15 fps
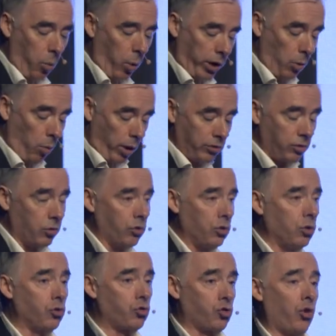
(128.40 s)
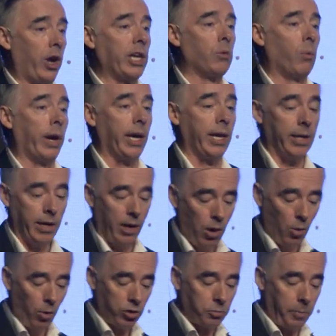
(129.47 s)
But what I wanted to do straight away
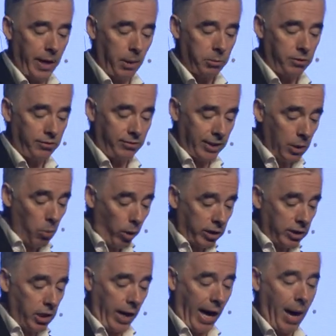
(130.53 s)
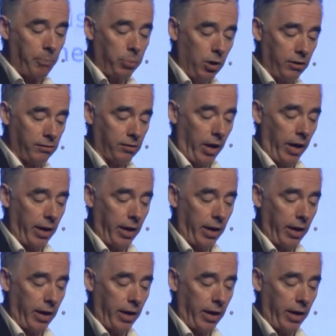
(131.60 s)
was be able to see what the app looks